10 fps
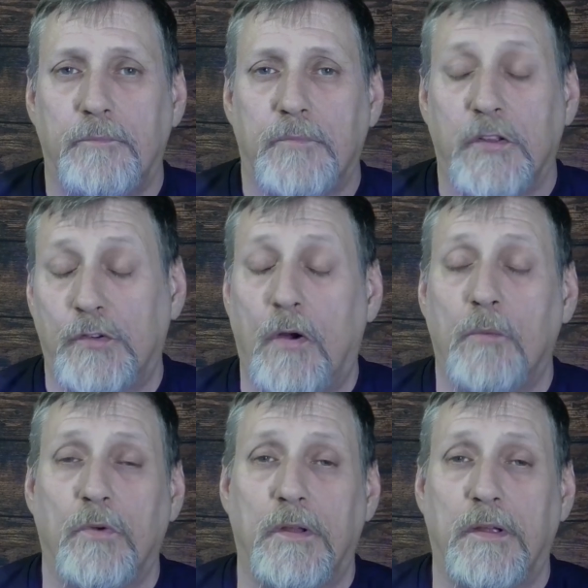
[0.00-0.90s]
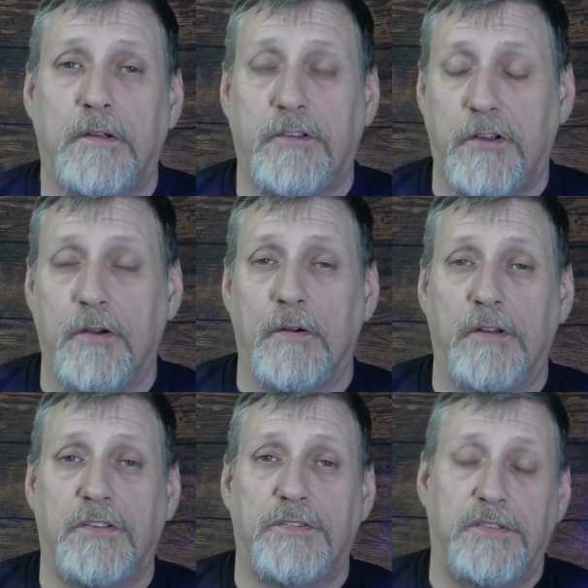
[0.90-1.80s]
So I'm really
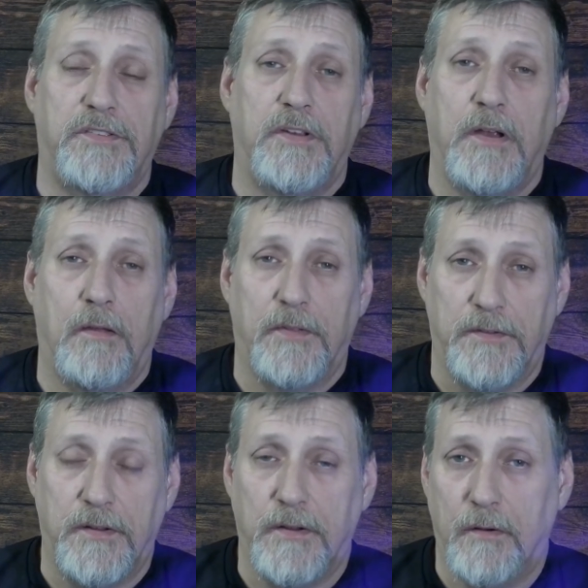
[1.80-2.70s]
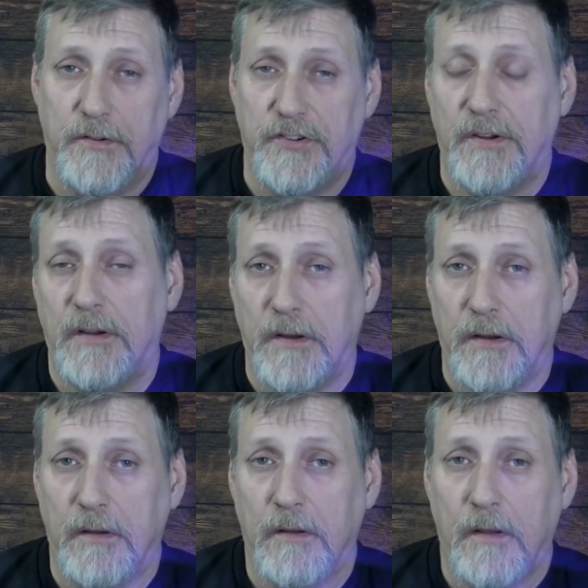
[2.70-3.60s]
curious to see how the
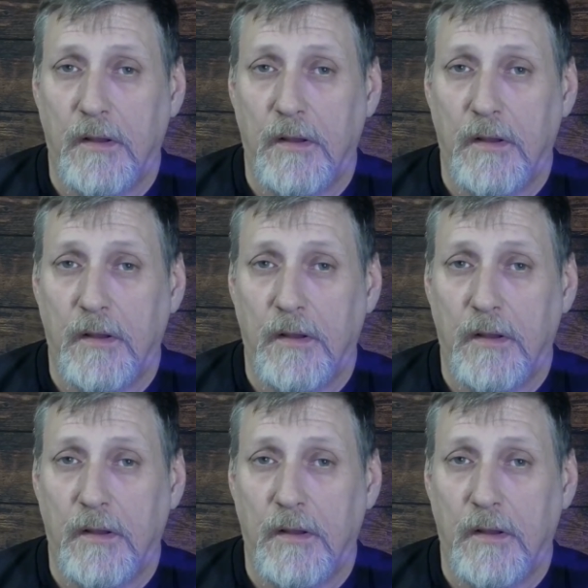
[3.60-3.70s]
Doge